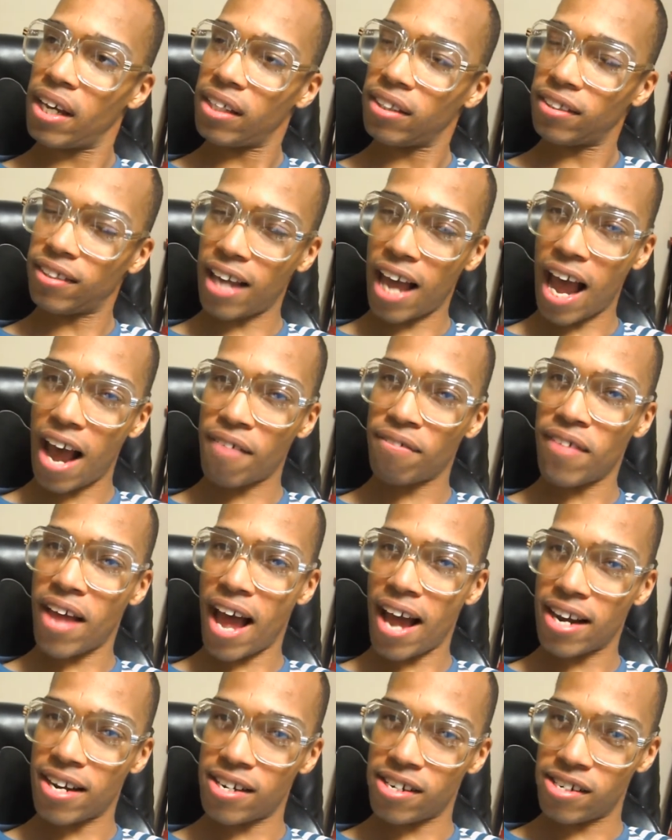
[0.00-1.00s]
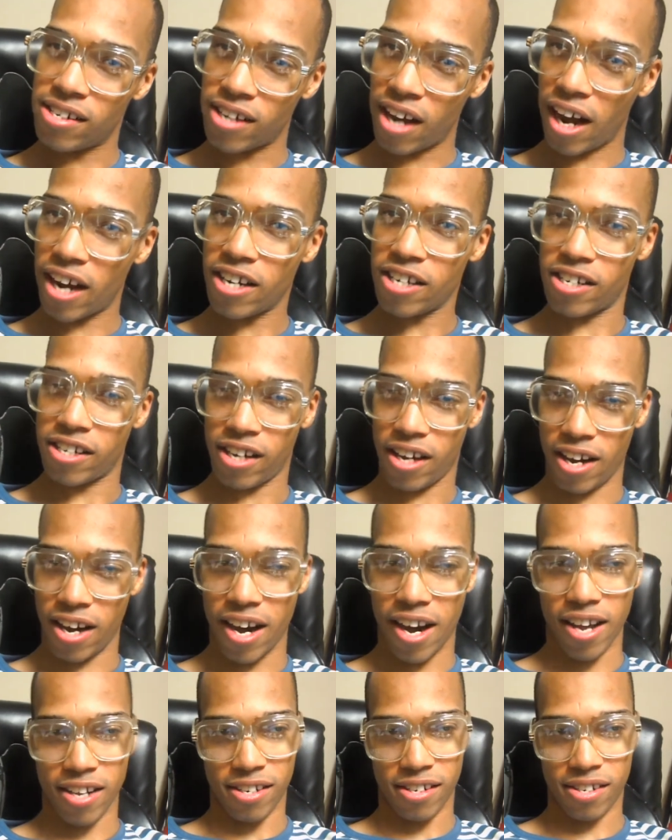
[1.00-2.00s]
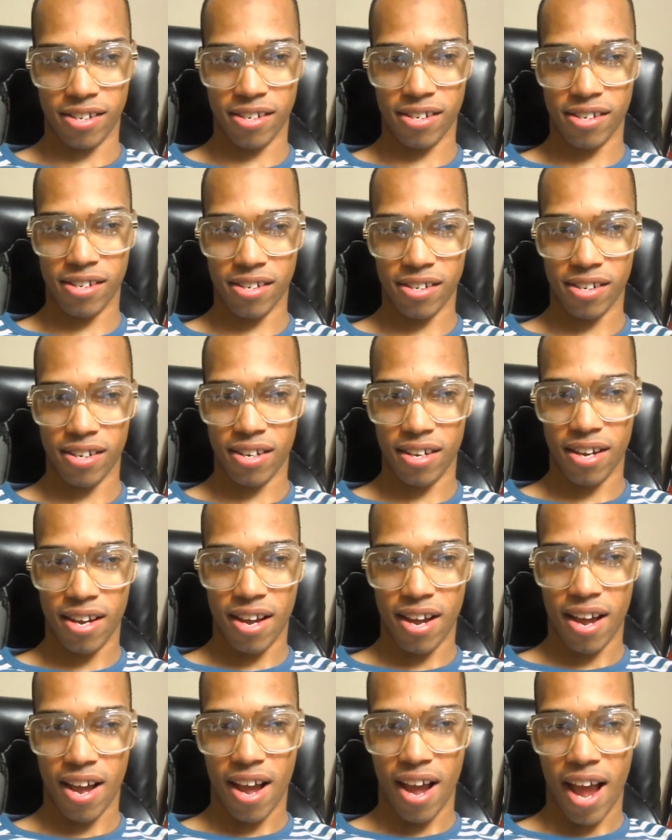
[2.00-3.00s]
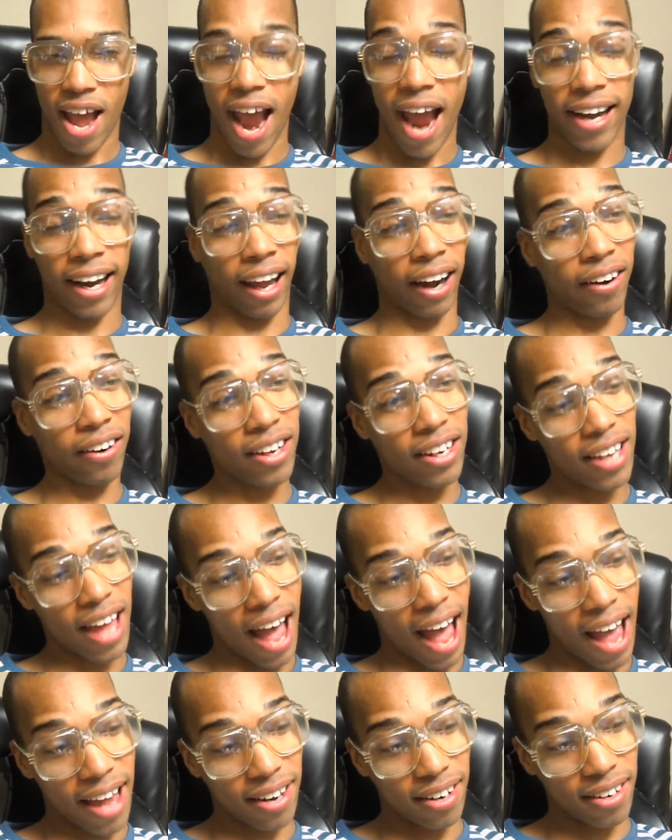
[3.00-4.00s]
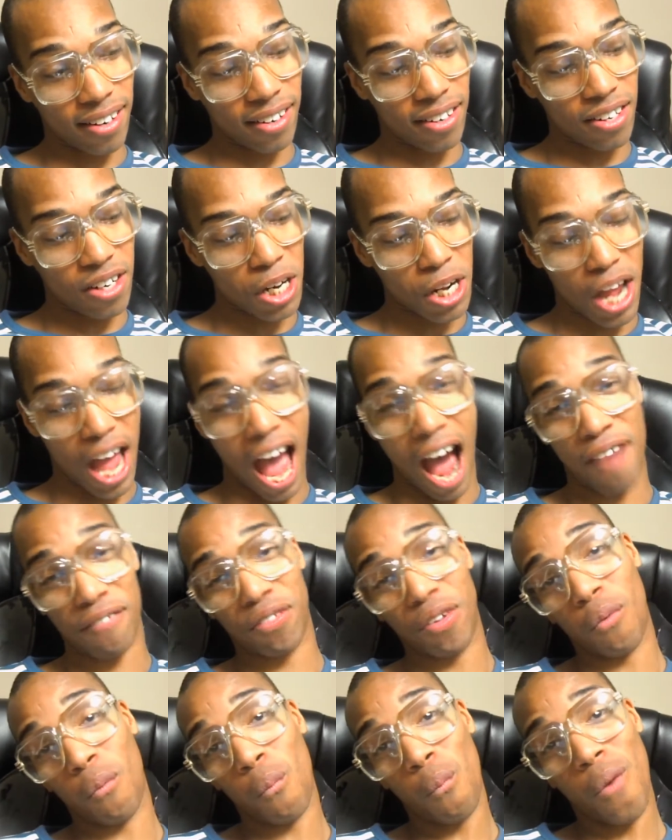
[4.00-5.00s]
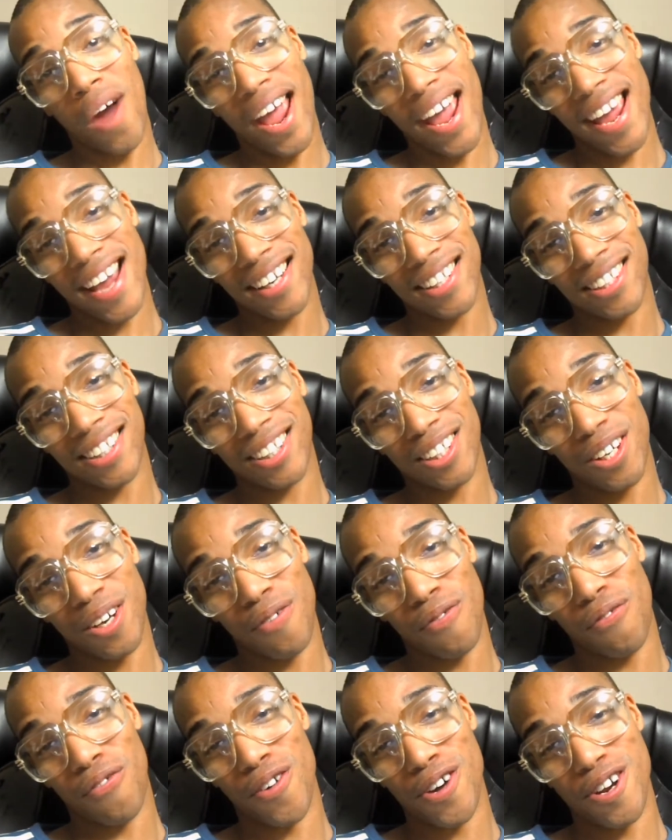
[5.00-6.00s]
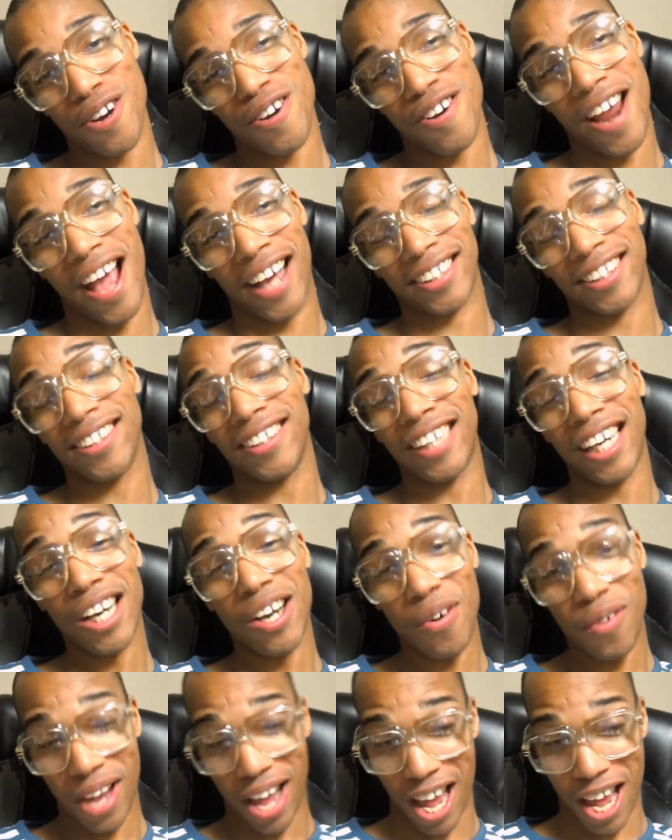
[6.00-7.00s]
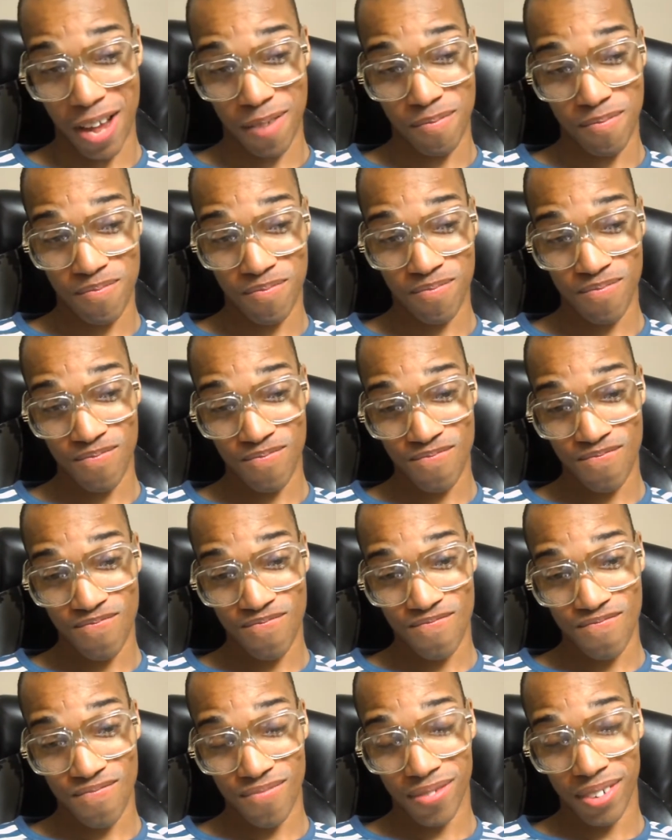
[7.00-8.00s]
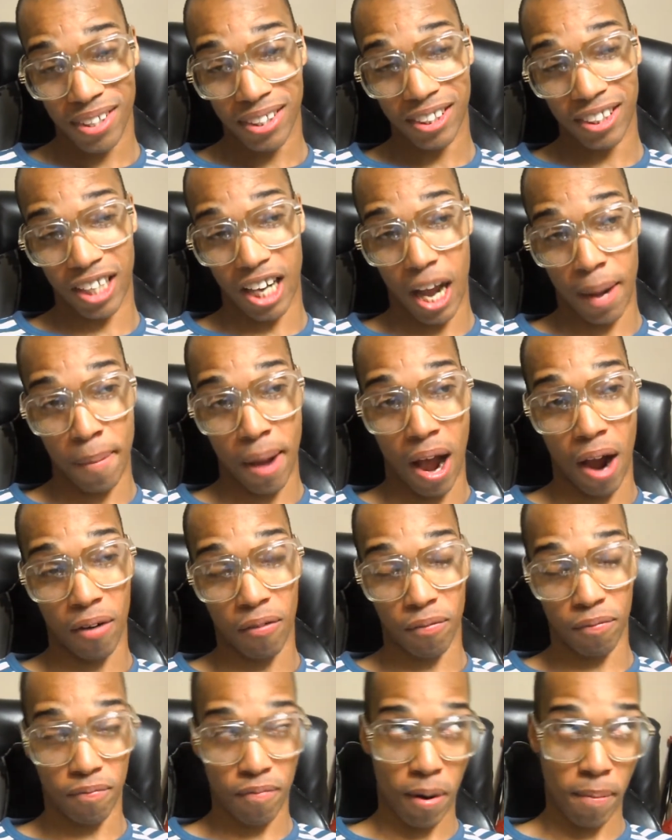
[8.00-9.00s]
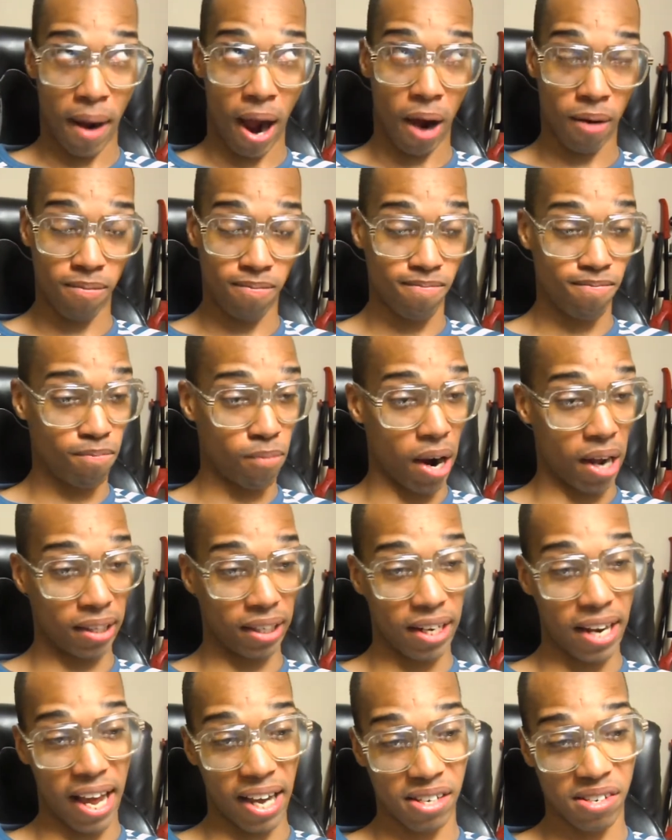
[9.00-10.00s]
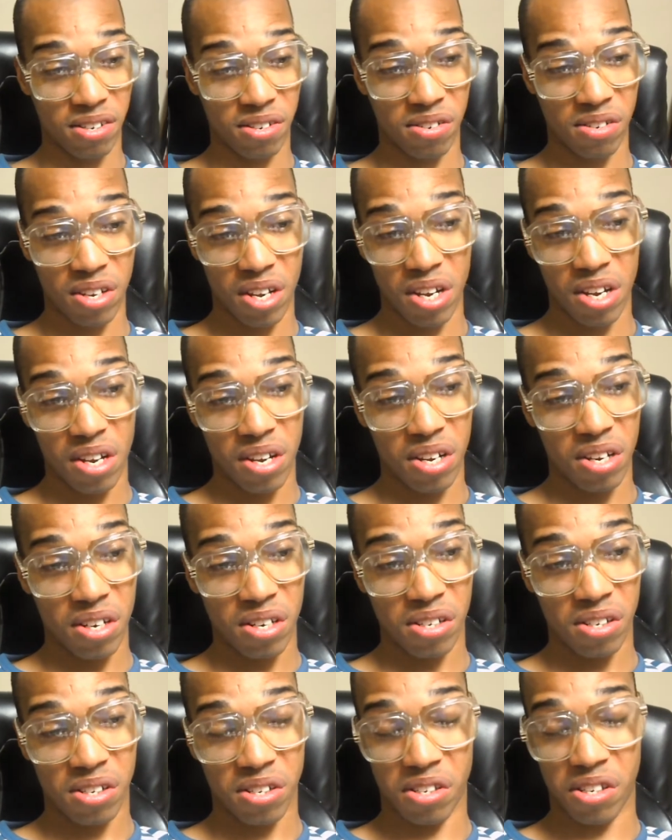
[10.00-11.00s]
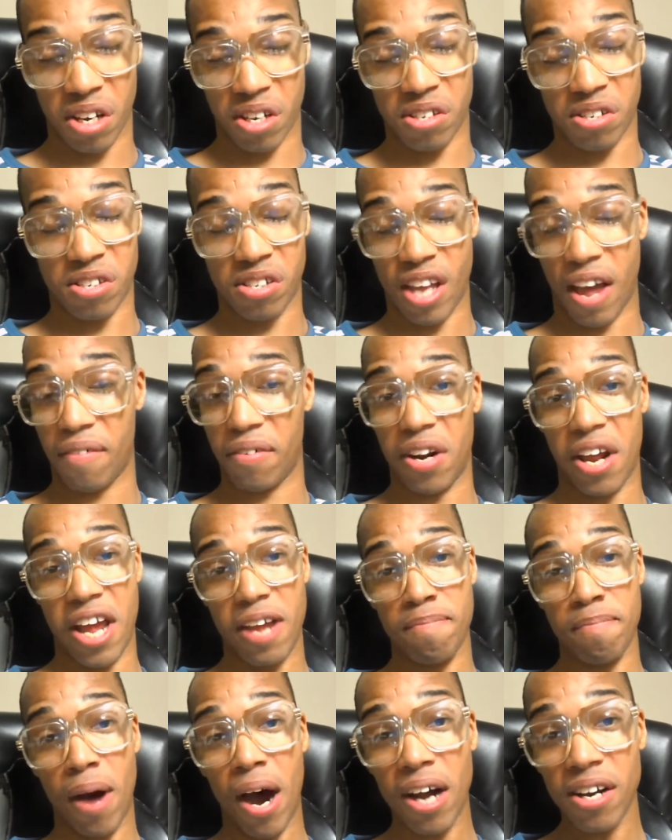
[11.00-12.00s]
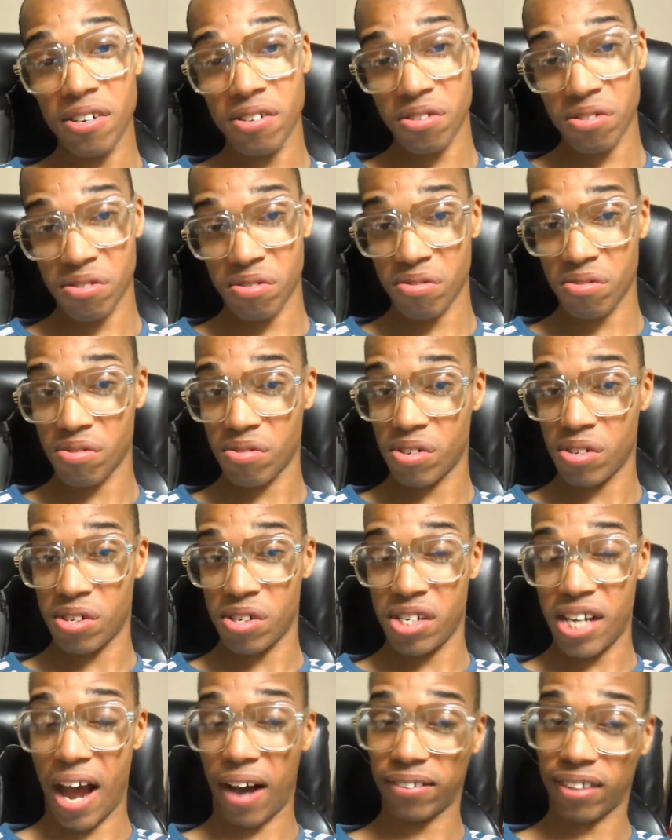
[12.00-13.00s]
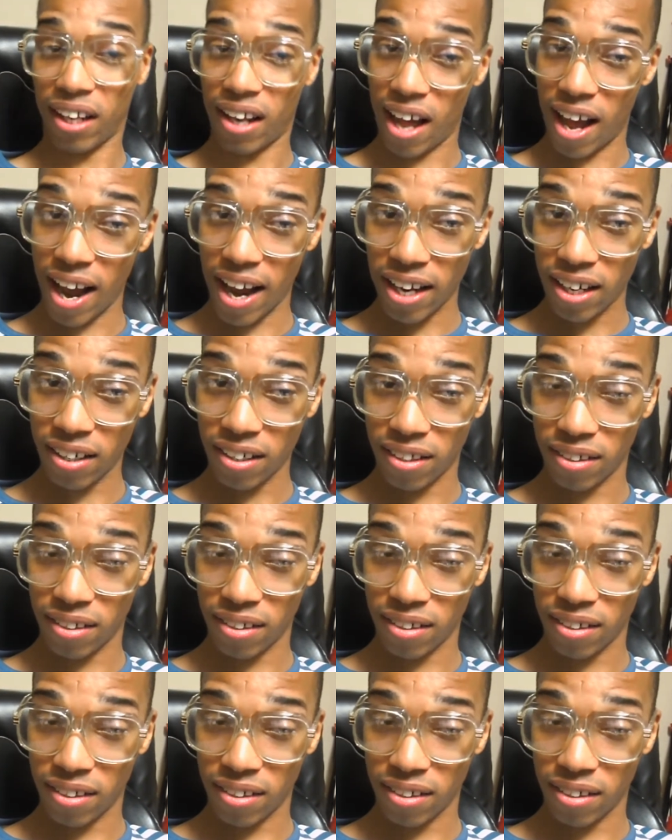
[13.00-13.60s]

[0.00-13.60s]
to have that done to us? And not only that, you have to wait for your next Nintendo game to come out for about, the next 6, 7, 8 months down the line?